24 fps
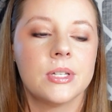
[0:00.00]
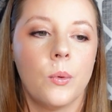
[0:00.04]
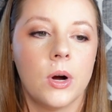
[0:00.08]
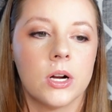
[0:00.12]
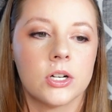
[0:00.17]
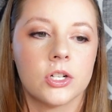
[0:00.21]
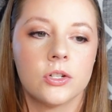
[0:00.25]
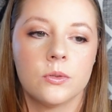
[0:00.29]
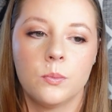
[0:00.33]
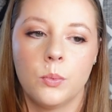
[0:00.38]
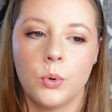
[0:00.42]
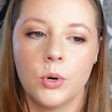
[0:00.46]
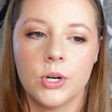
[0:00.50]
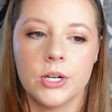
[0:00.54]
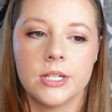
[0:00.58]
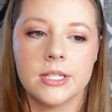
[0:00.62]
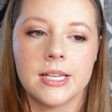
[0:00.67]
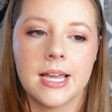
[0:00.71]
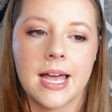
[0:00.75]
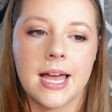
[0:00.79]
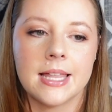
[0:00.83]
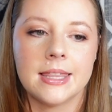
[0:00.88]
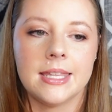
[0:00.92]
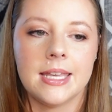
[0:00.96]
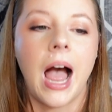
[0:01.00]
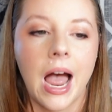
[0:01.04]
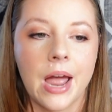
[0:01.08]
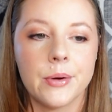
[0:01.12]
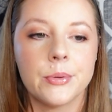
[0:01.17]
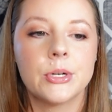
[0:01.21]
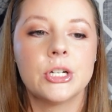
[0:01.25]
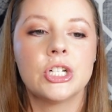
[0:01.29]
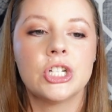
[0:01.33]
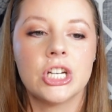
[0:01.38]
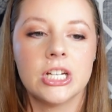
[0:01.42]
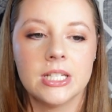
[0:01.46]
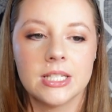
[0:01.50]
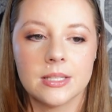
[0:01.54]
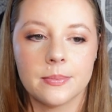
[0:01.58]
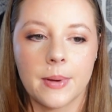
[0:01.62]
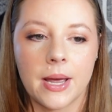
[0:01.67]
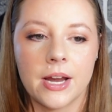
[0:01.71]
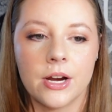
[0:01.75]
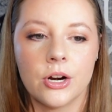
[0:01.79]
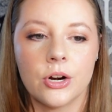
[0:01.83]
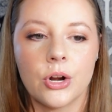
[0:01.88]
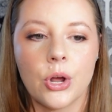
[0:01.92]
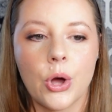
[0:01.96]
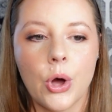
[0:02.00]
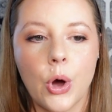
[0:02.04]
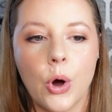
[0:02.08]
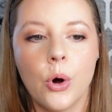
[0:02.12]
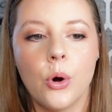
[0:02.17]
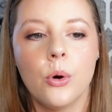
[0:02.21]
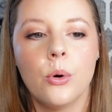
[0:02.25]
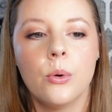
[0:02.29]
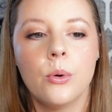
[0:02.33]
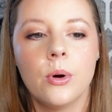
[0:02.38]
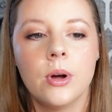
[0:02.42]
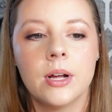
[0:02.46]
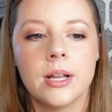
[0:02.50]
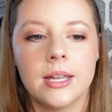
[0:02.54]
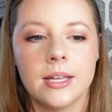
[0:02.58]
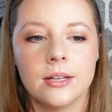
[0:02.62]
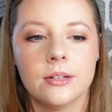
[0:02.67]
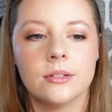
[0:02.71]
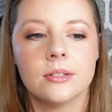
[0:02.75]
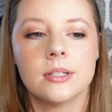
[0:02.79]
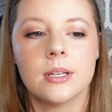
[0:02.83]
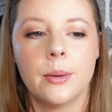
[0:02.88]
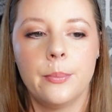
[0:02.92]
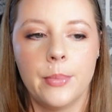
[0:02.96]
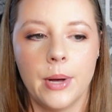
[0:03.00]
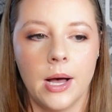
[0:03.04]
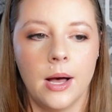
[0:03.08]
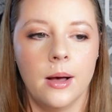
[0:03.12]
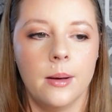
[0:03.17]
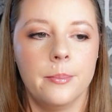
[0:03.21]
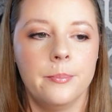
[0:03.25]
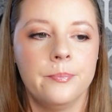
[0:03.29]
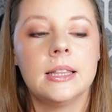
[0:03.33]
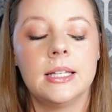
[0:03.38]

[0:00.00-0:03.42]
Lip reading: Watch sports at the Irish-inspired O'Gill's Pub.